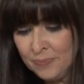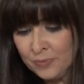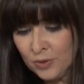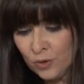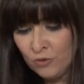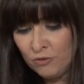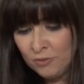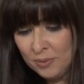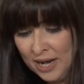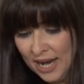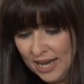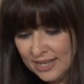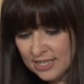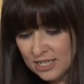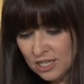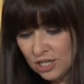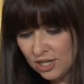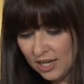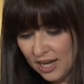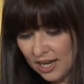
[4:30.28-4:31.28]
We've been asked
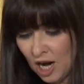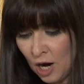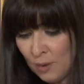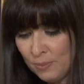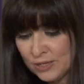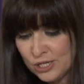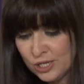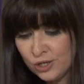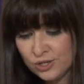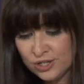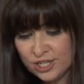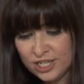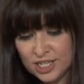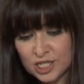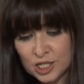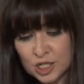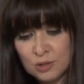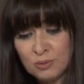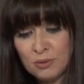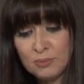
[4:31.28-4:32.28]
to look at
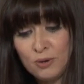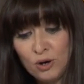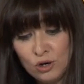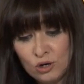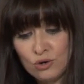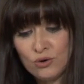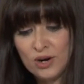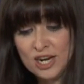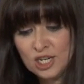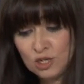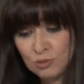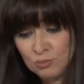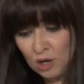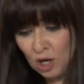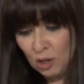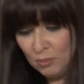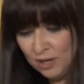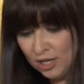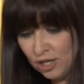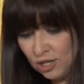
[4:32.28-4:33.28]
opportunities to promote greater
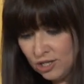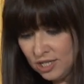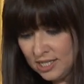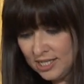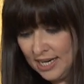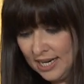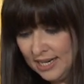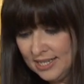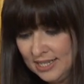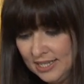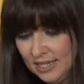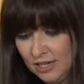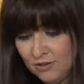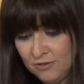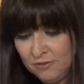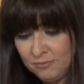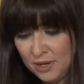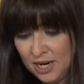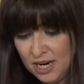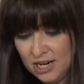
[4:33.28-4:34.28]
public understanding
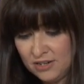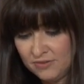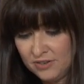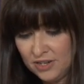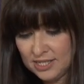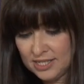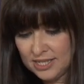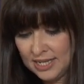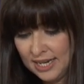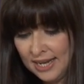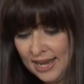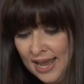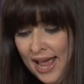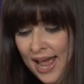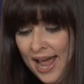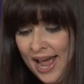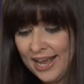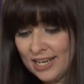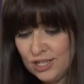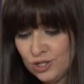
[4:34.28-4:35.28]
of biodiversity
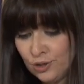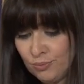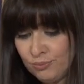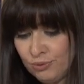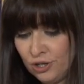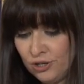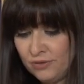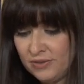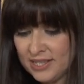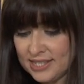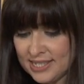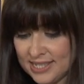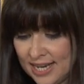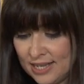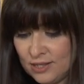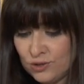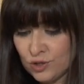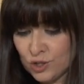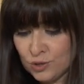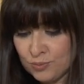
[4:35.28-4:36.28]
and to improve the
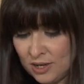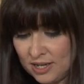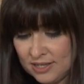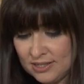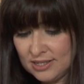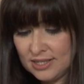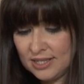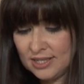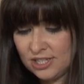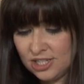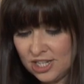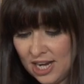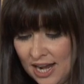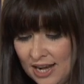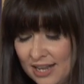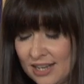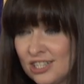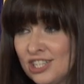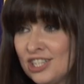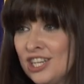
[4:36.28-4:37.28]
state's response to the
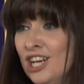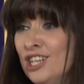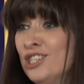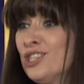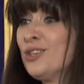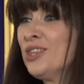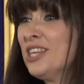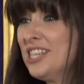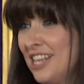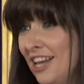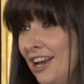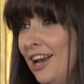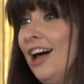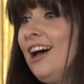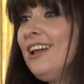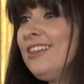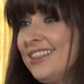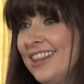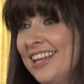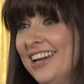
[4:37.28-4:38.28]
challenge. So there's a
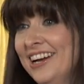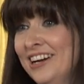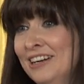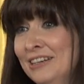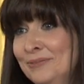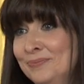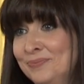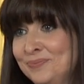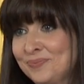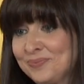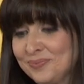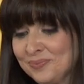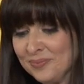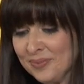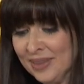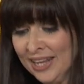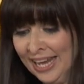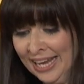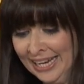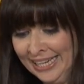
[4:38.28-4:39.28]
lot there.
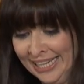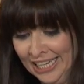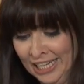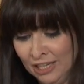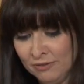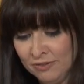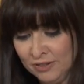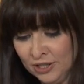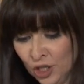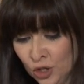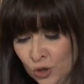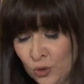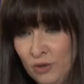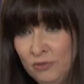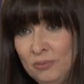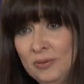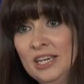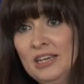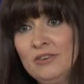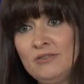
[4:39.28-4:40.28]
And even though
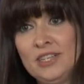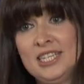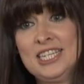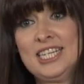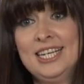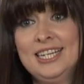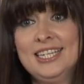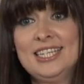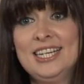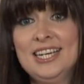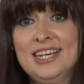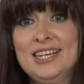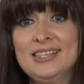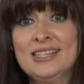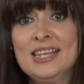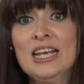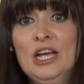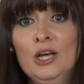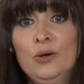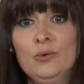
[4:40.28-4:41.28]
we've been given 10
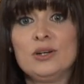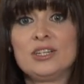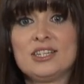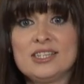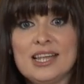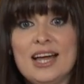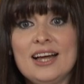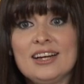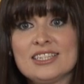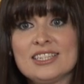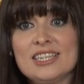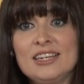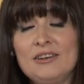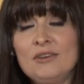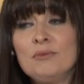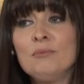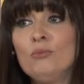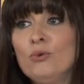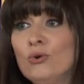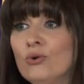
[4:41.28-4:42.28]
days, which is
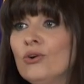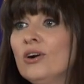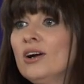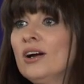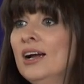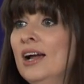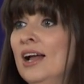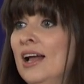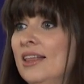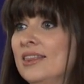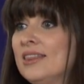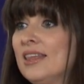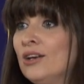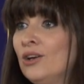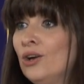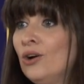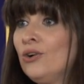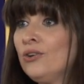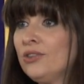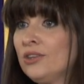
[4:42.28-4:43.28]
actually more
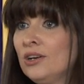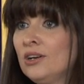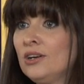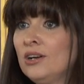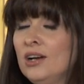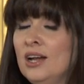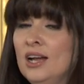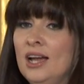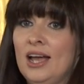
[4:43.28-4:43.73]
than other